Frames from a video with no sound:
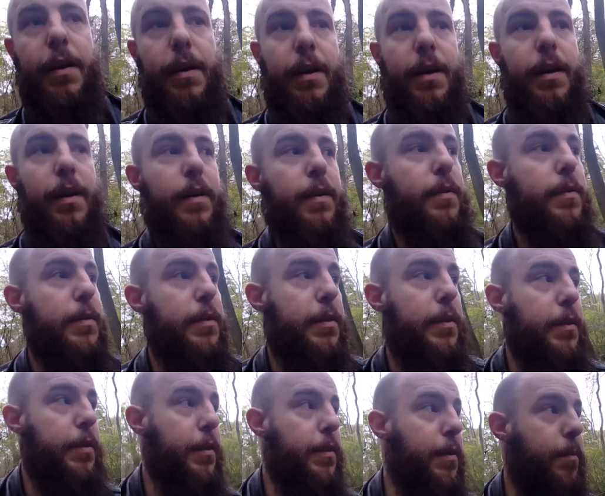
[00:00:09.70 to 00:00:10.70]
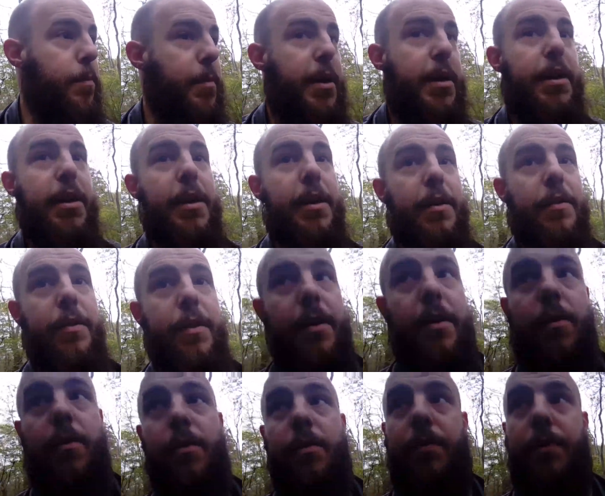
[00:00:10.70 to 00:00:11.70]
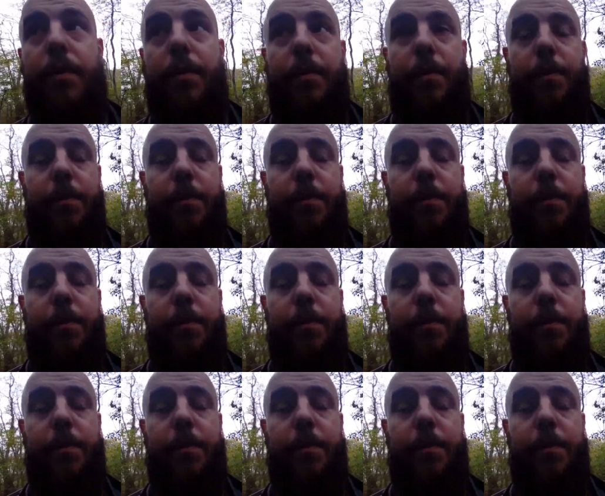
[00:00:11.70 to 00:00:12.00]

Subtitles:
and the meaning thereof.